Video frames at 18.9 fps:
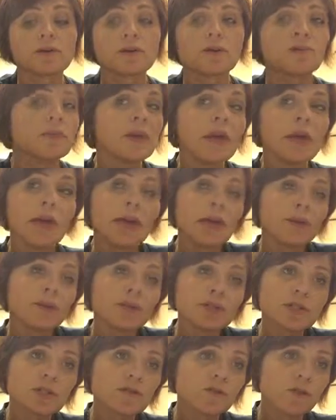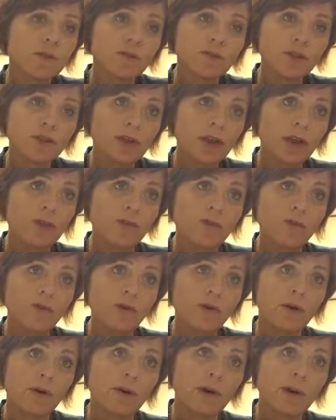So anyway, just food for thought
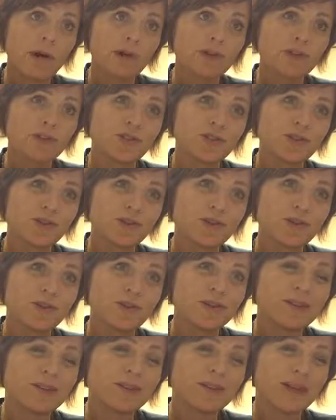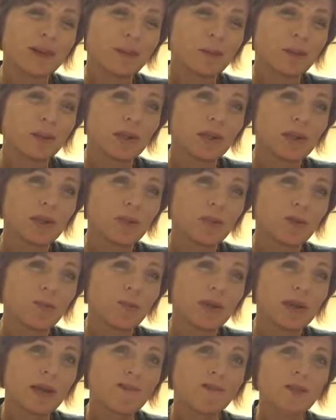for as you look at ability
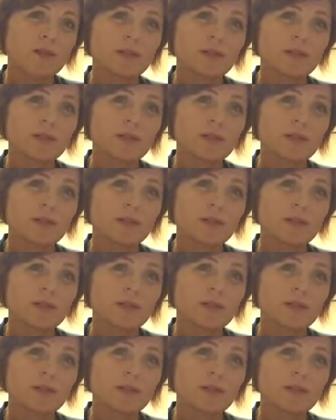grouping